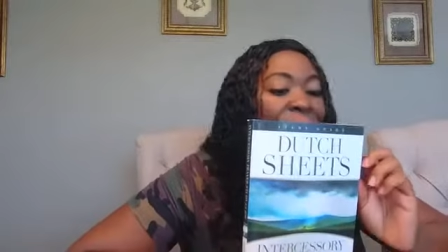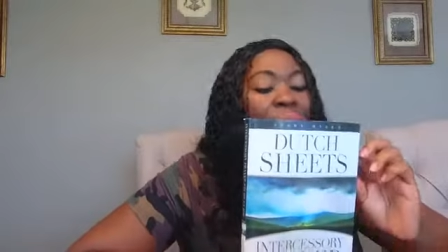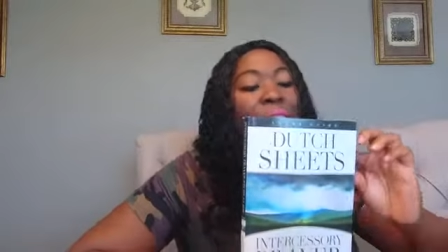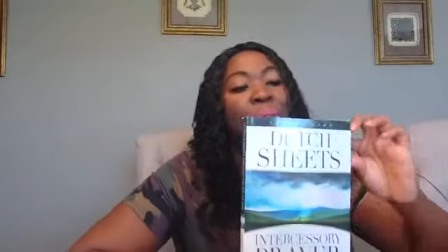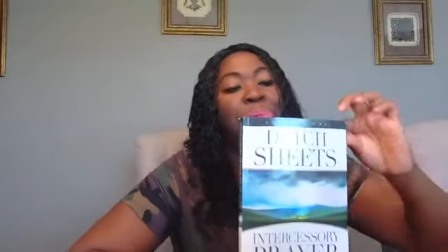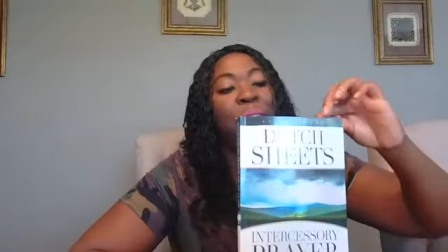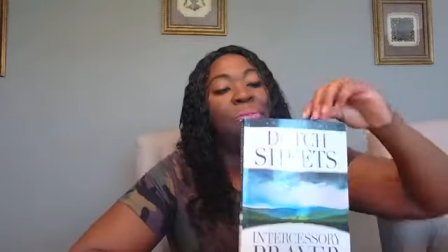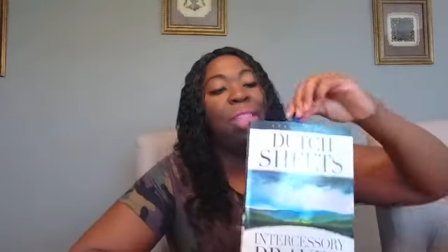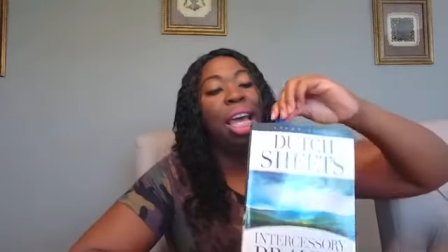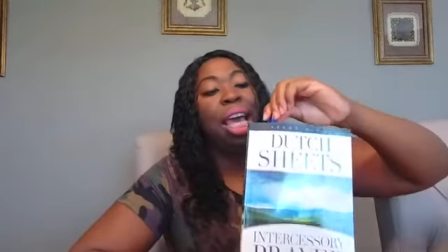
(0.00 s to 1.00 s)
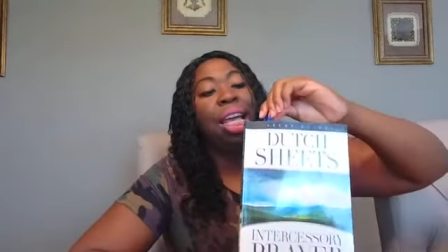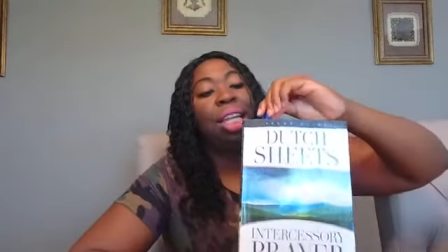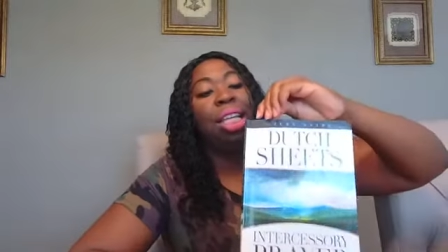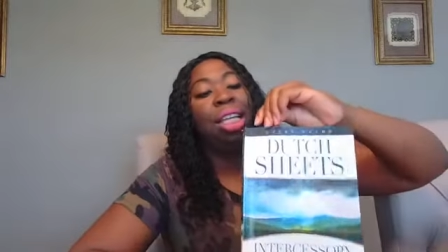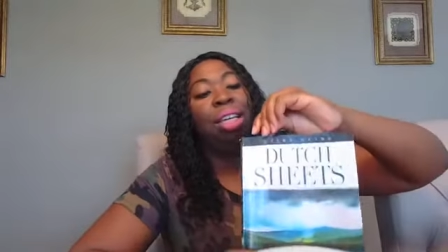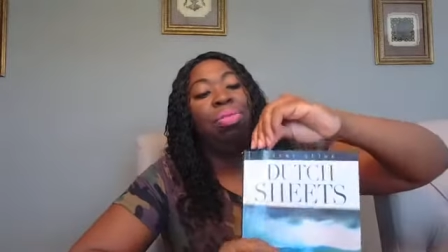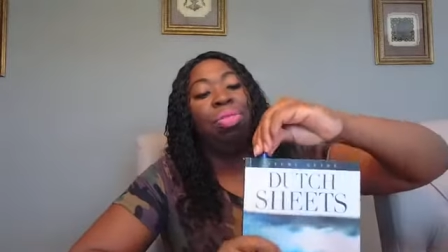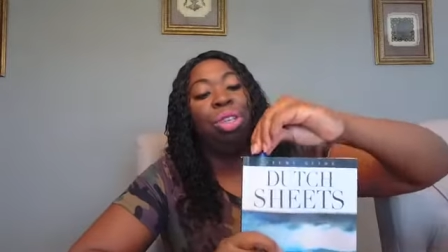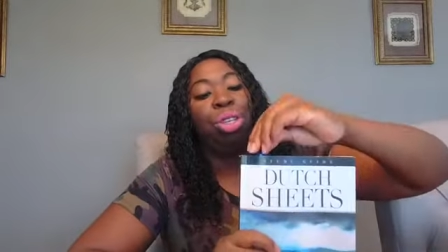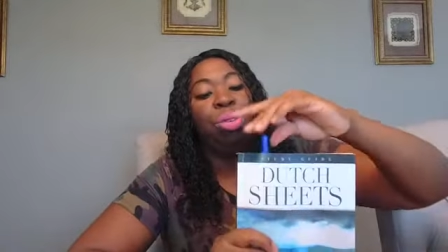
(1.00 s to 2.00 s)
a copy of that
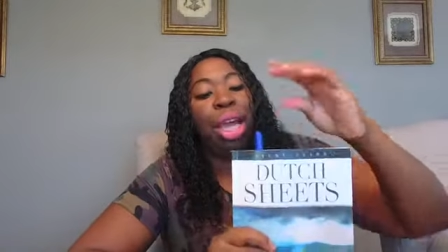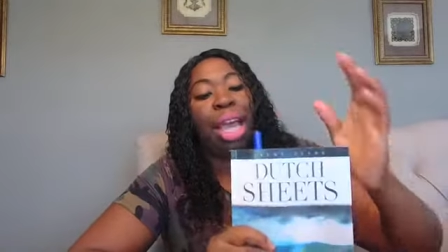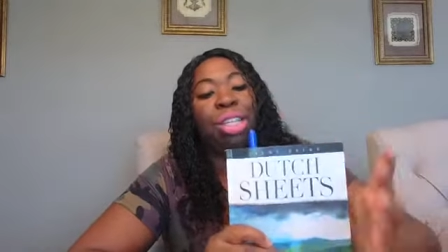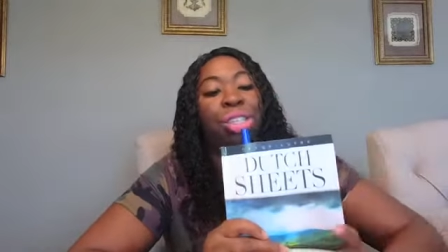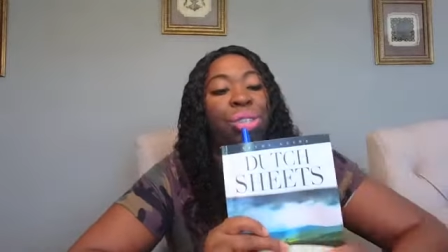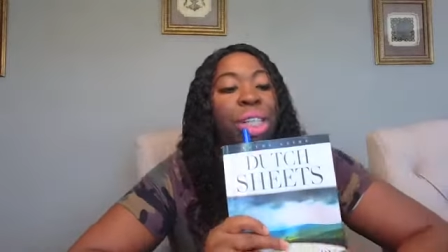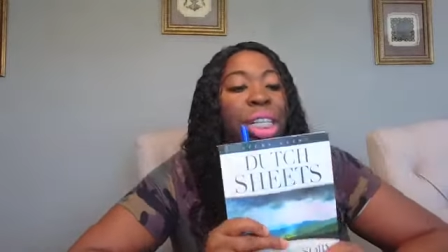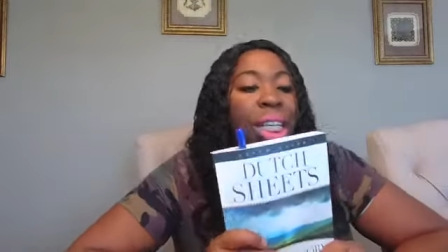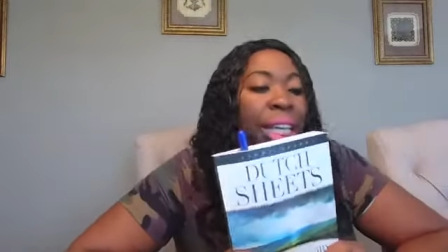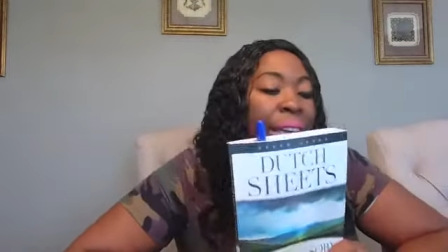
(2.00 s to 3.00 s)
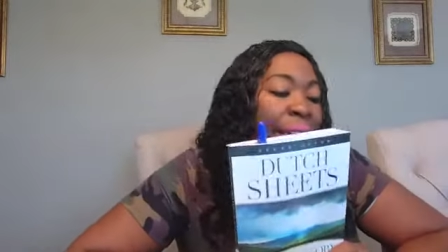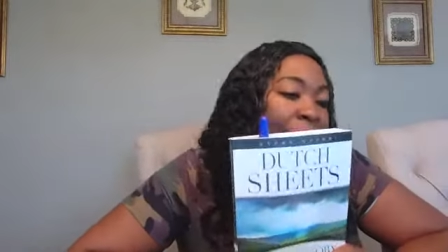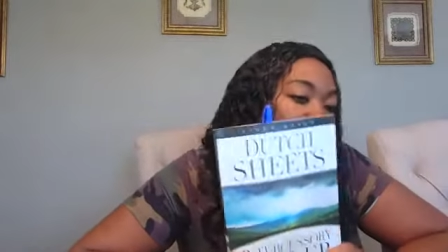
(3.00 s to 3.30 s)
for you, Astrid, and